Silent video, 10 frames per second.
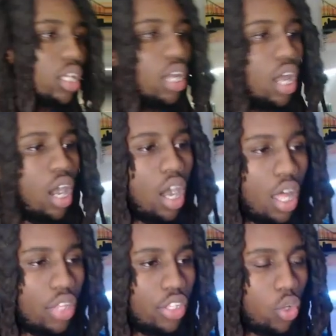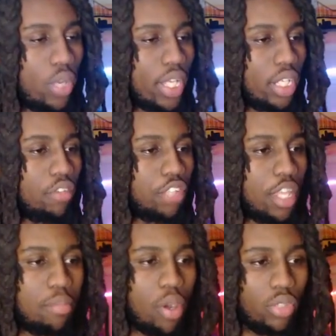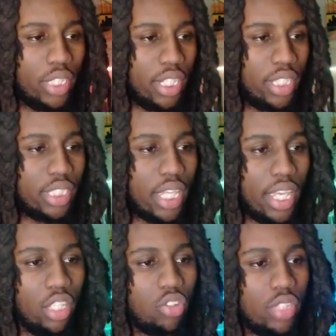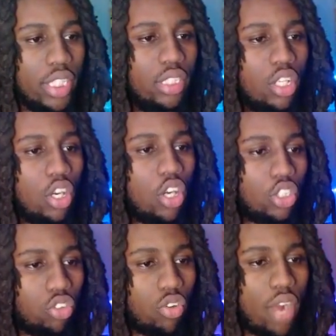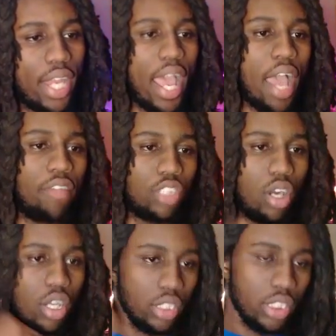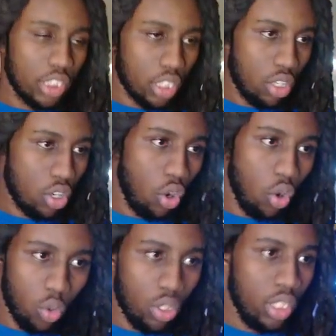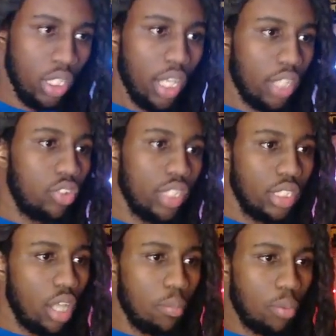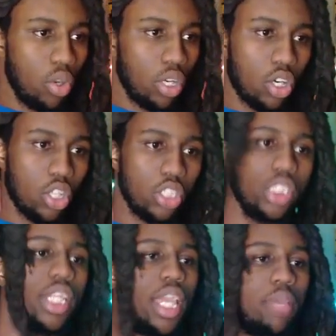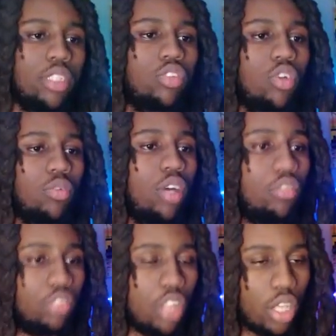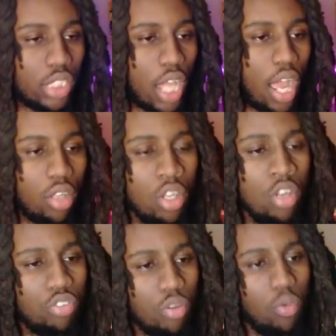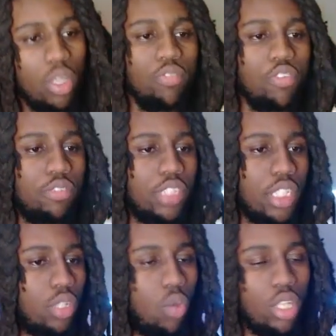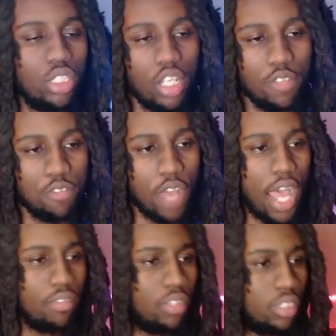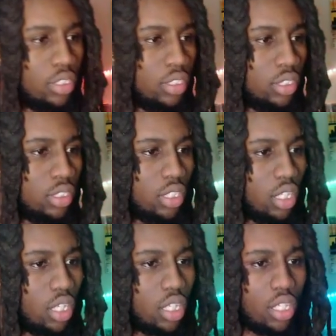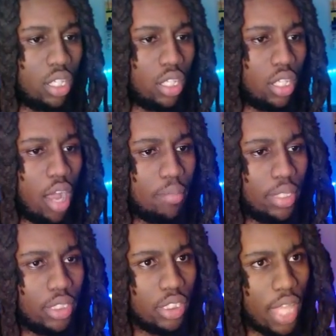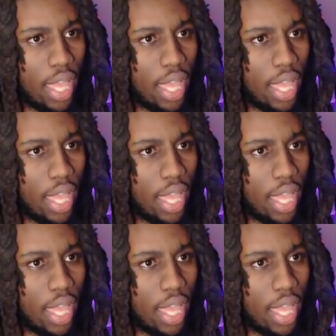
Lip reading: The Queen of Limbo needed to increase her threat after unleashing her ult. Increase Umbral incursion damage of Dark Child from 115 to 135. How much is that?